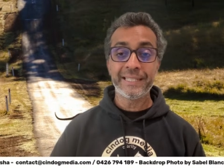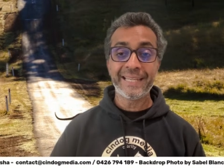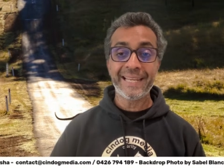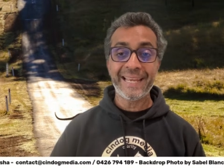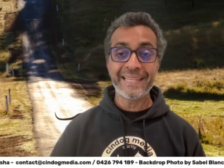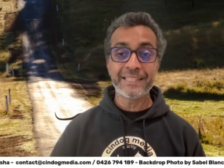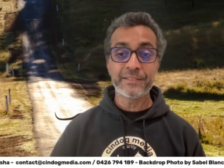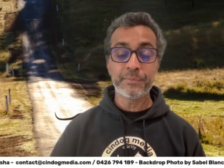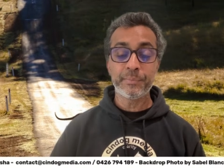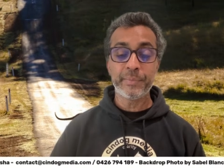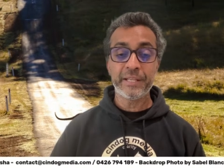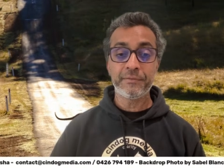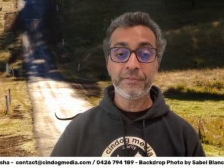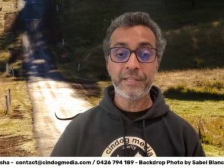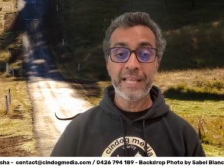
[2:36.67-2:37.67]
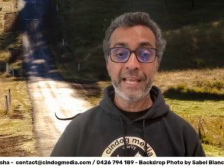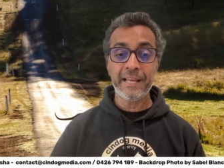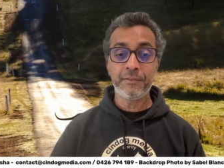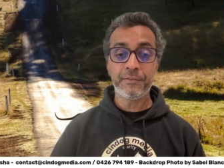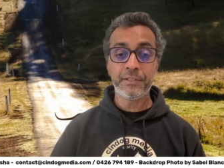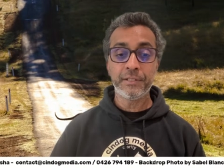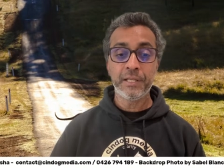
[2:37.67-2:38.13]
gain some benefit
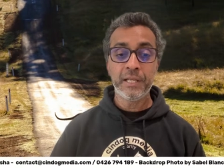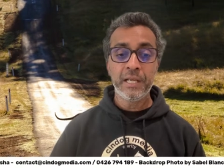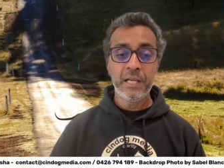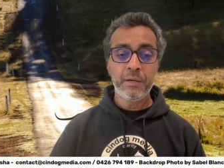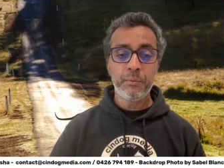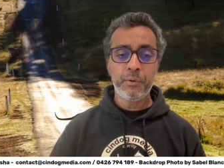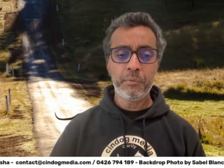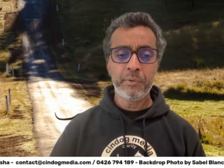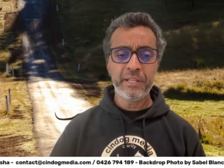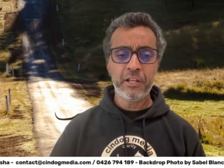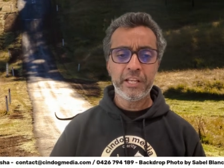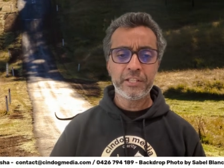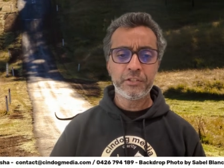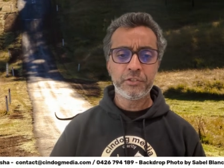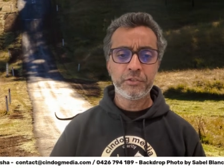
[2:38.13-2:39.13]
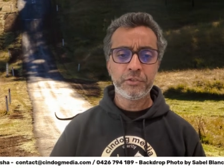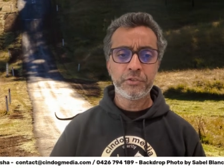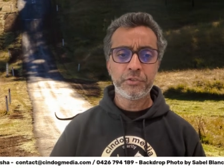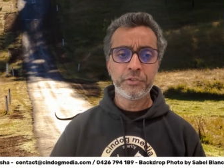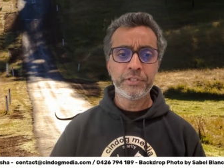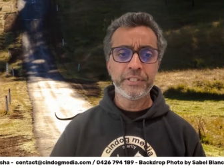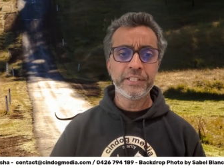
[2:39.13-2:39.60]
out of it. What we like to do
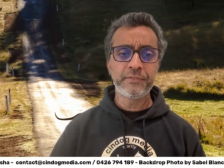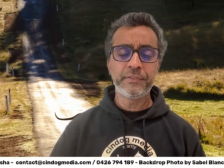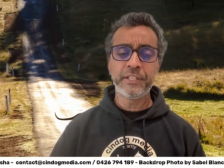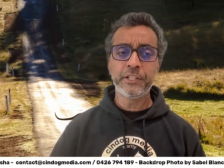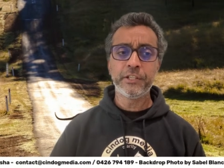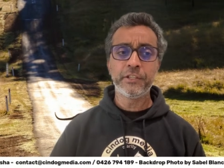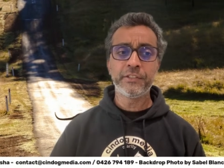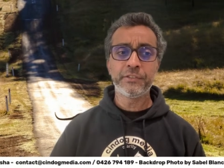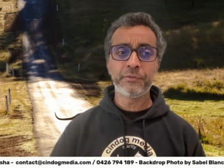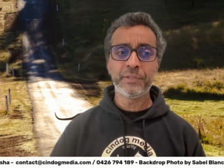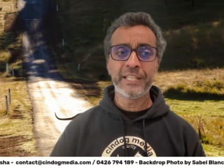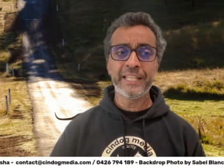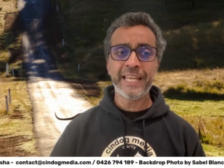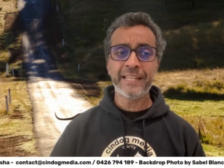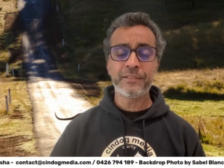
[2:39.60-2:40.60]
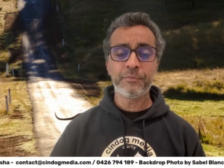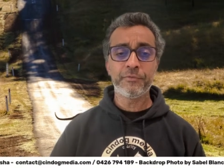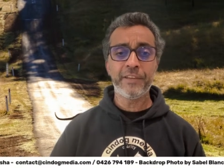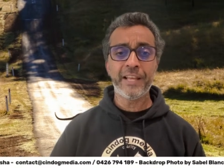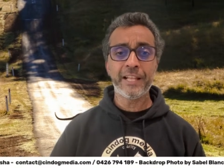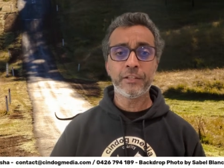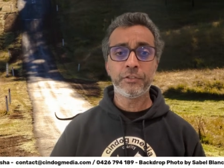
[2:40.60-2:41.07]
through these videos is really add some
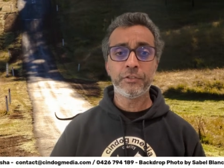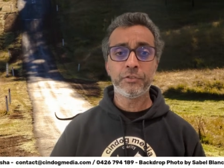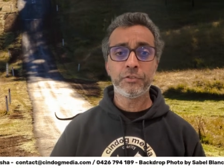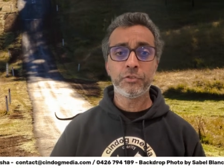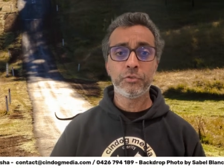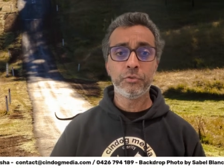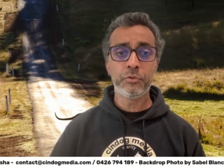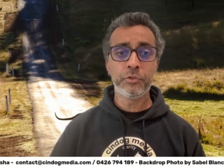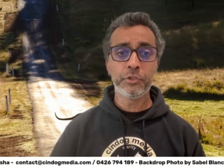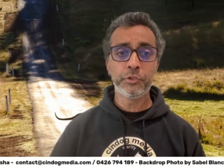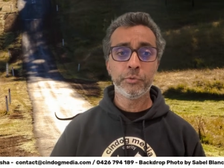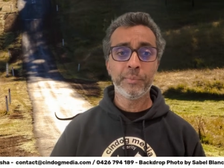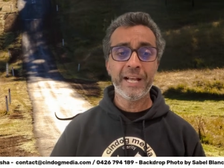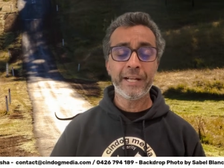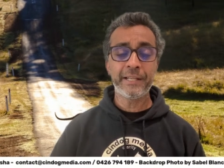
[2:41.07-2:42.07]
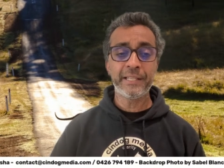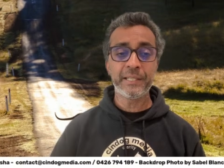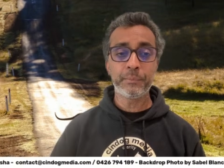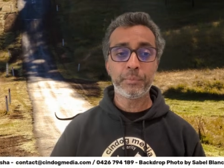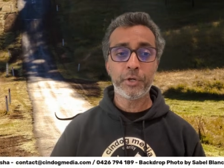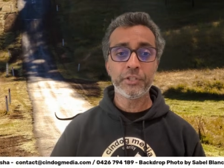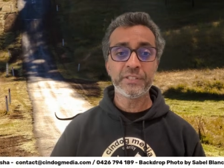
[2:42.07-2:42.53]
value to your
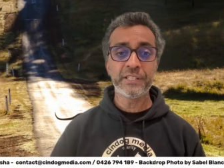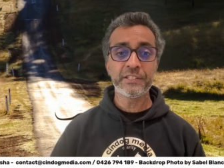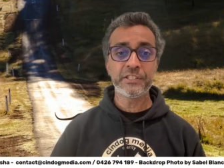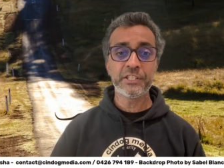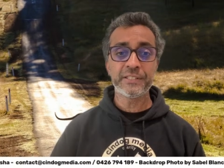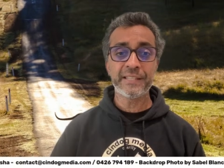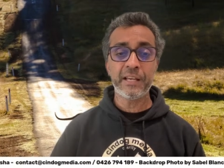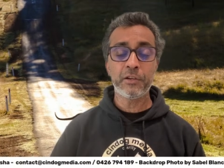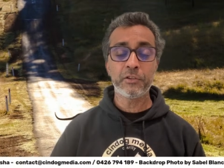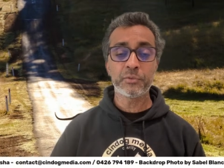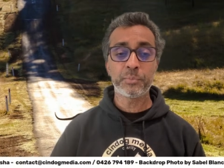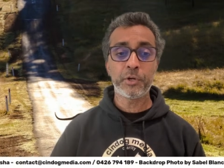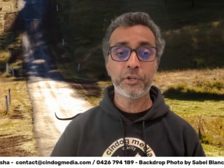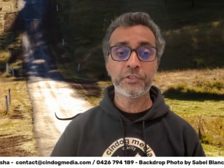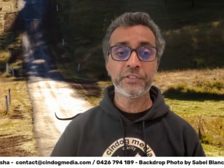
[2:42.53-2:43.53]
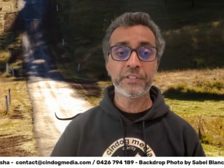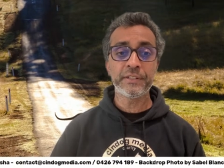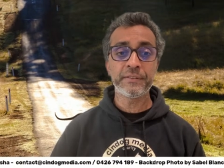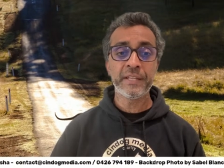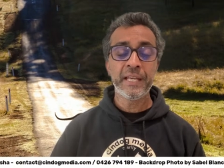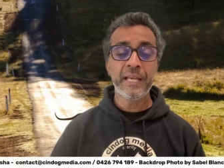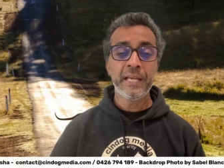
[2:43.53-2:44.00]
marketing process, your sales
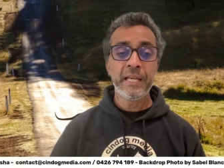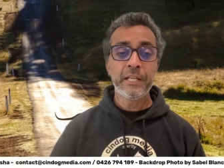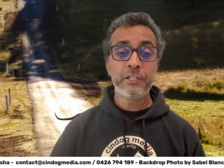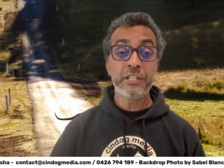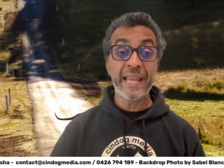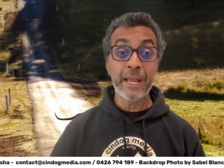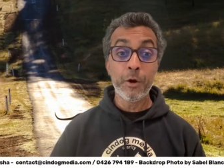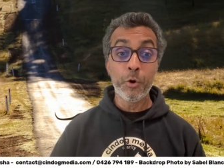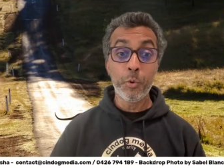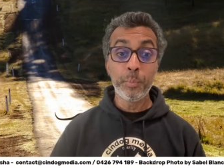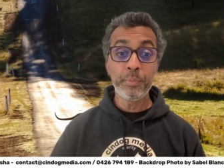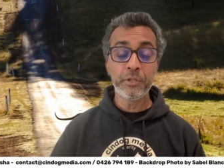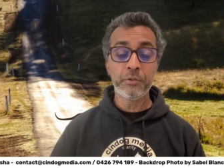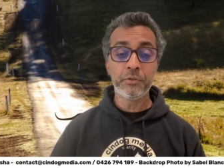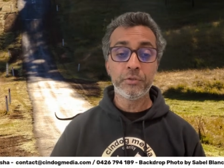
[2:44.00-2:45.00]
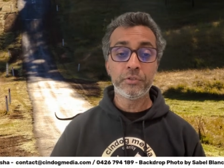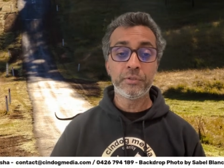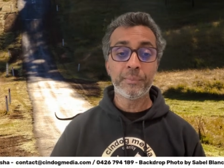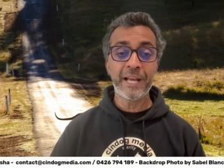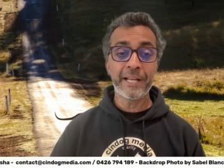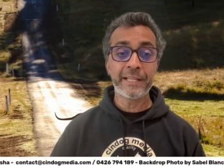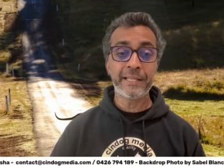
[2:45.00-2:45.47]
process, to help you to
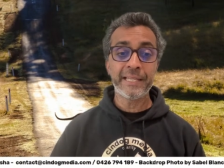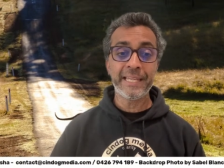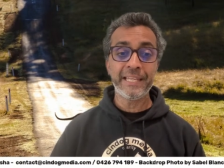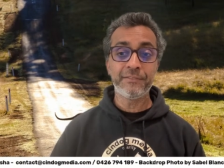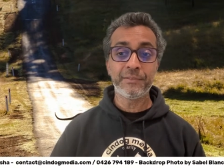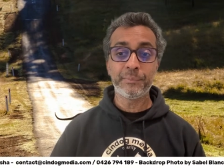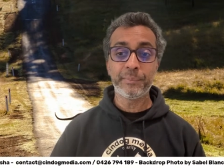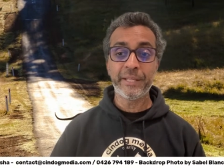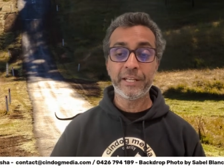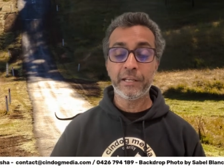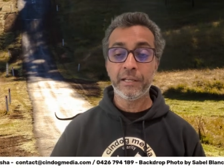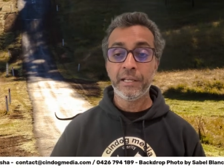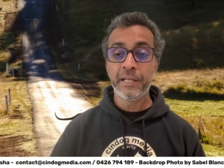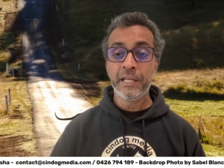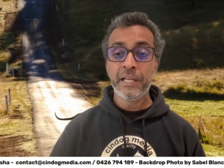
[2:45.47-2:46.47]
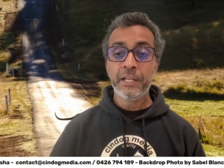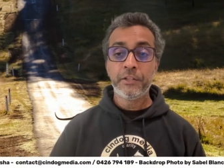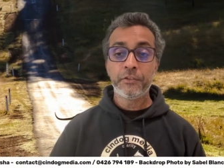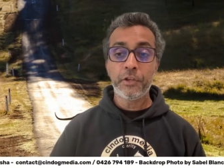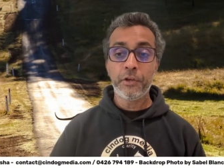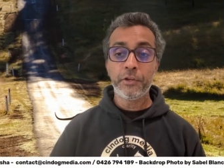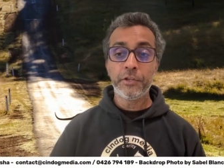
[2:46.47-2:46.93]
market even better.
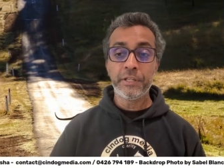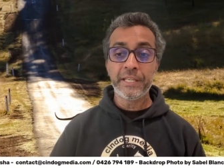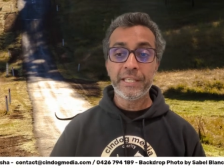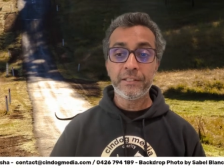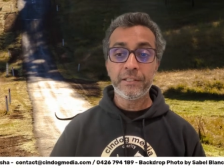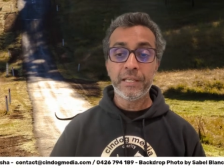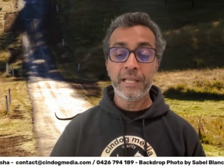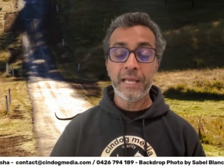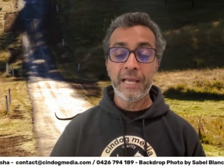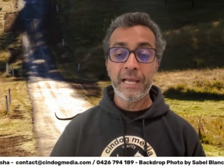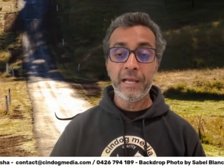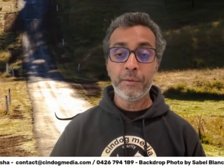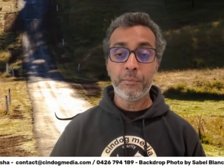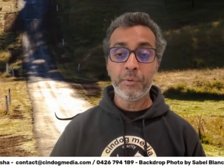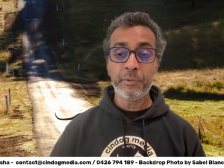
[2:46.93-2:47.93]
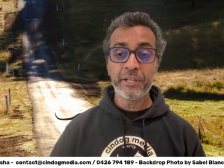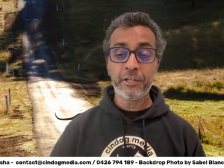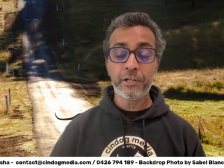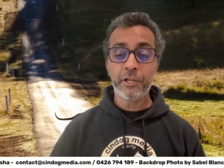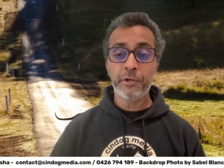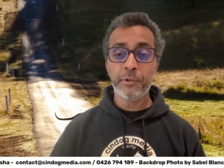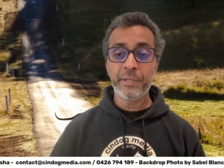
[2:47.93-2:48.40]
So what we're going
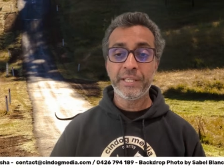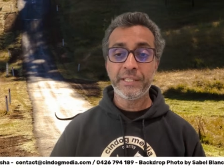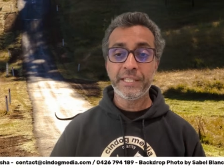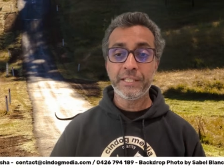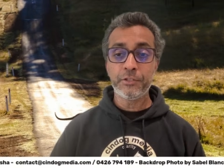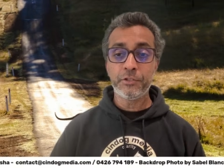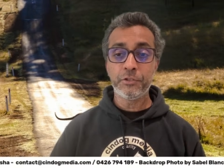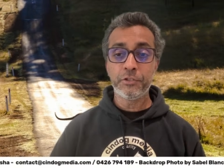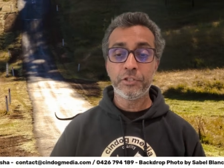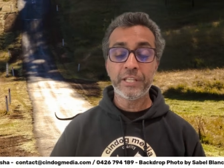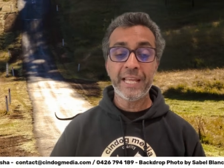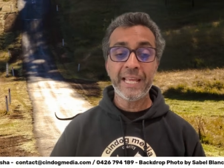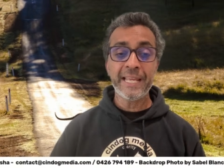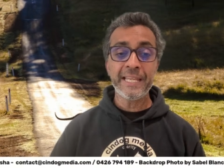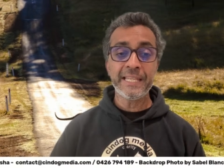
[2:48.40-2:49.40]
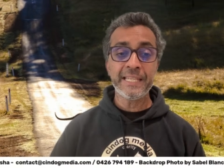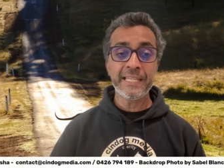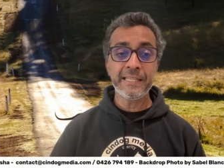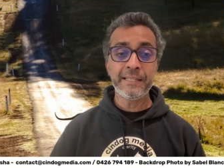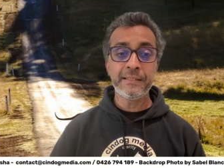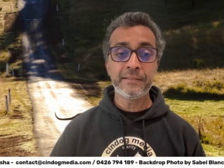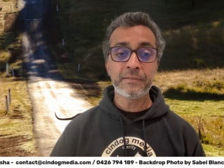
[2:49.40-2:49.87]
to go into today
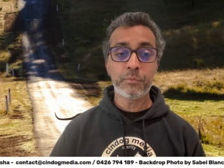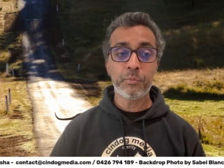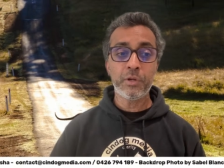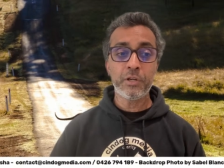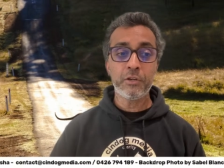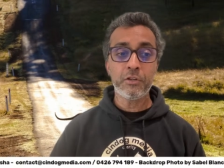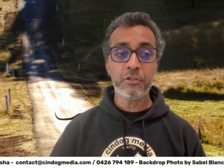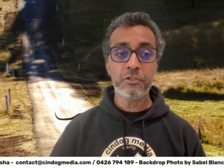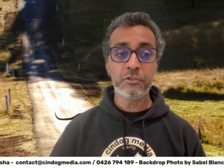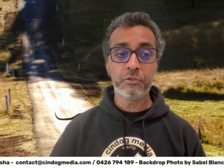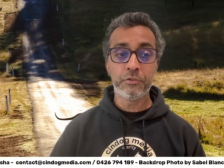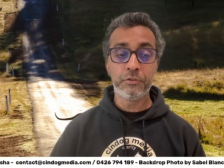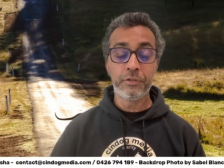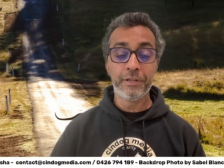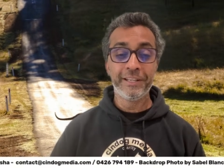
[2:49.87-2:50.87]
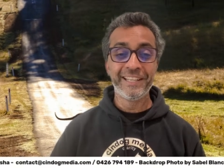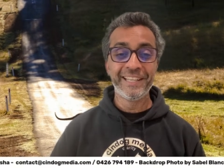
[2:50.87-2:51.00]
is what not to do